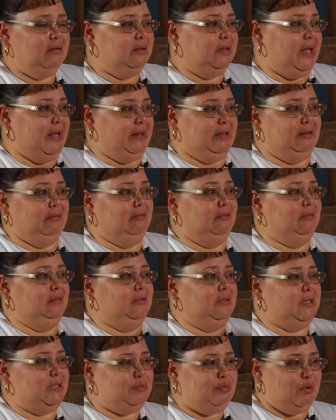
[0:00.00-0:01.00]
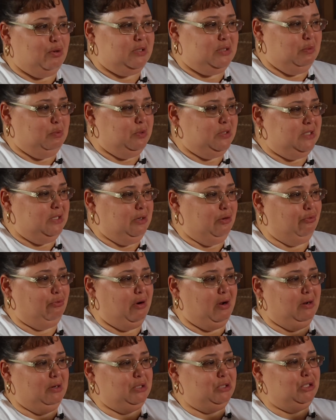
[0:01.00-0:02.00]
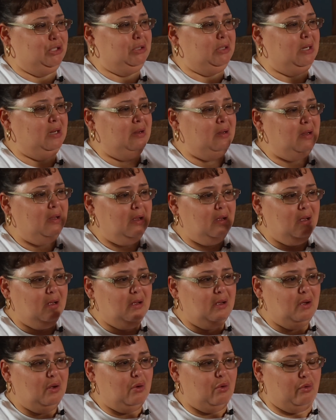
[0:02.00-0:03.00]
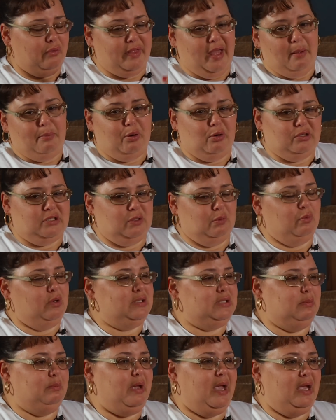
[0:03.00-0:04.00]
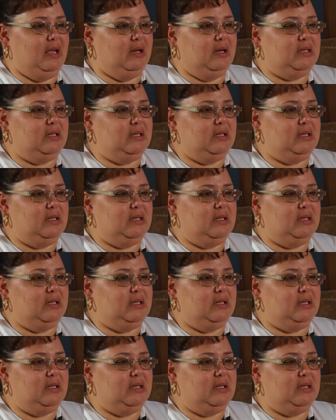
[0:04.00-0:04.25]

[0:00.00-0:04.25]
that this person was in a rush well, that person wasn't paying